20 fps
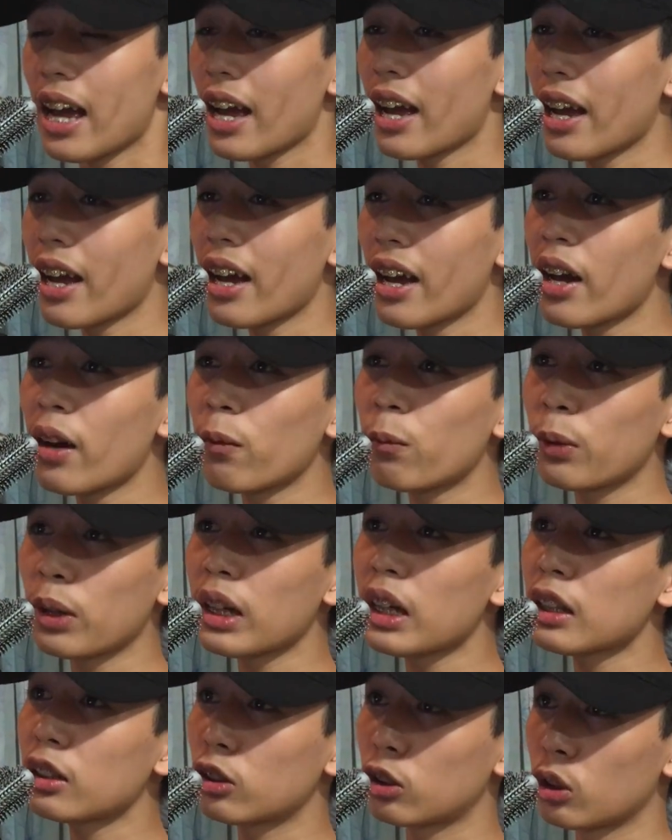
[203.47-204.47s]

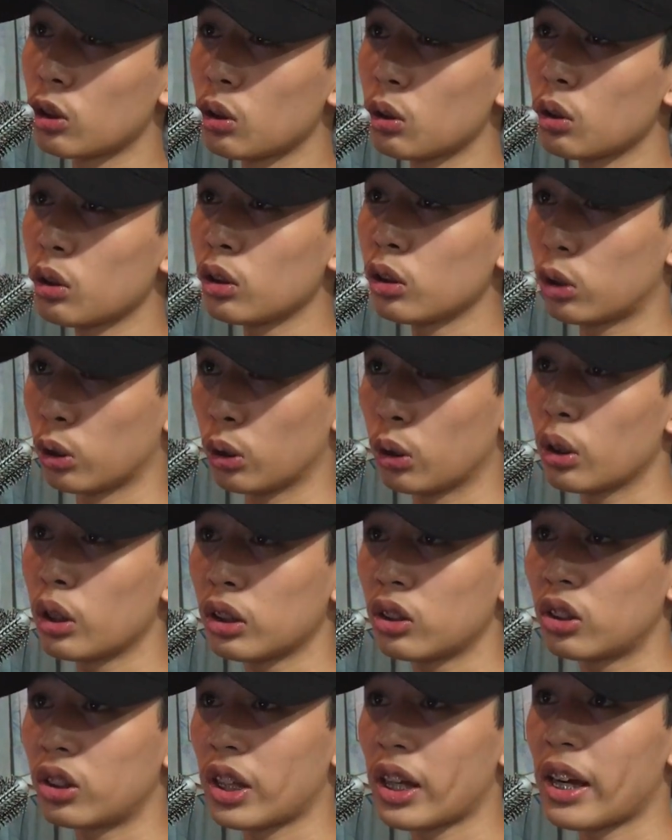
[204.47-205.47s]
everything
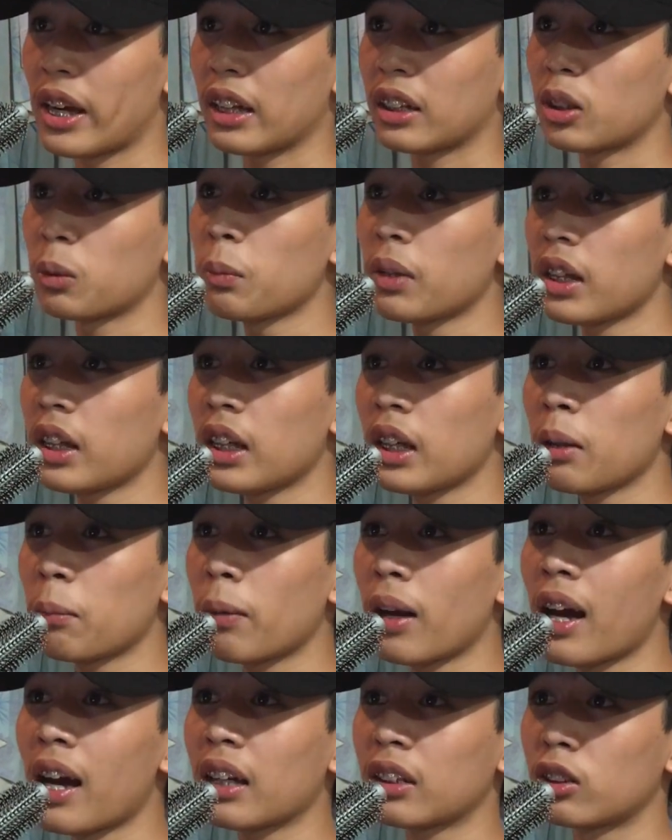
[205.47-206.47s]
just takes me
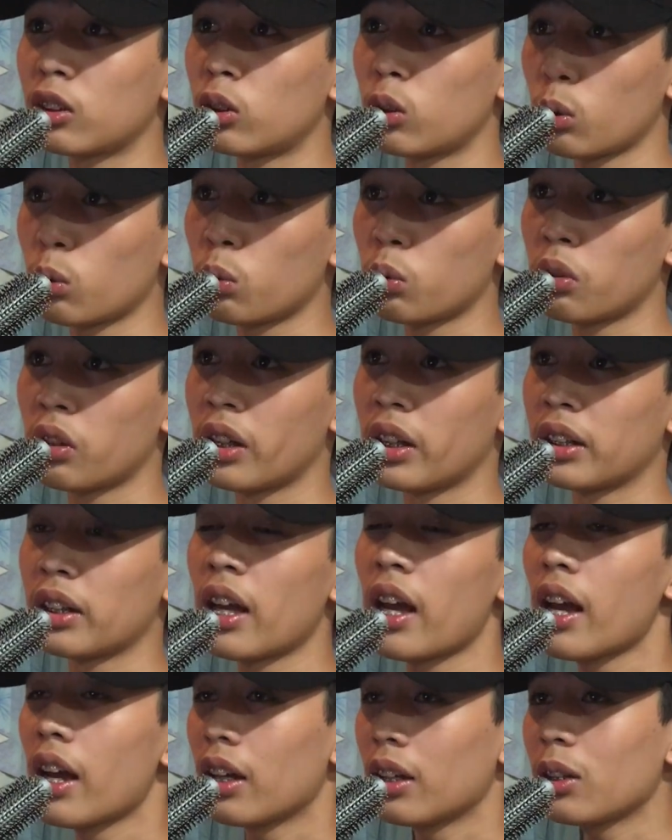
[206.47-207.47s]
back to when
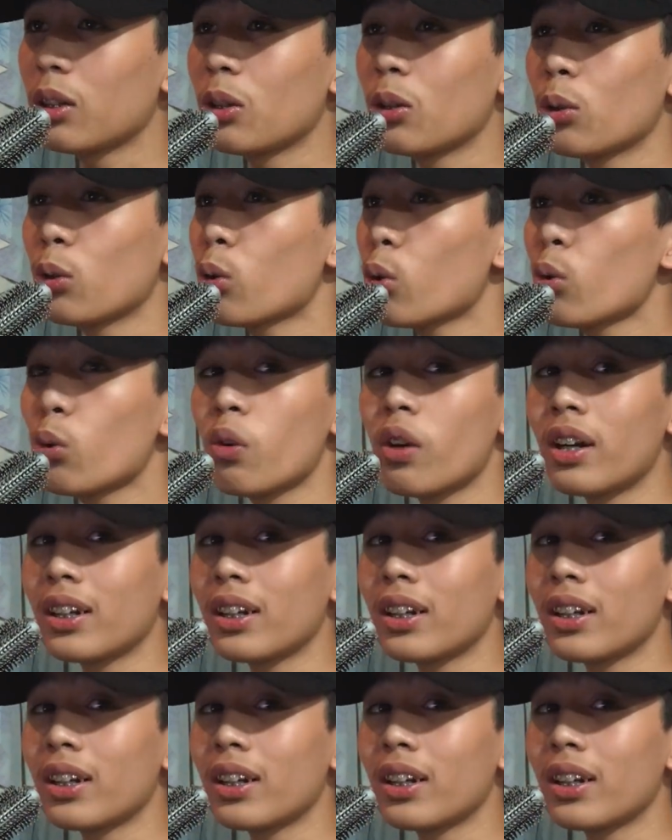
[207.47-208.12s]
you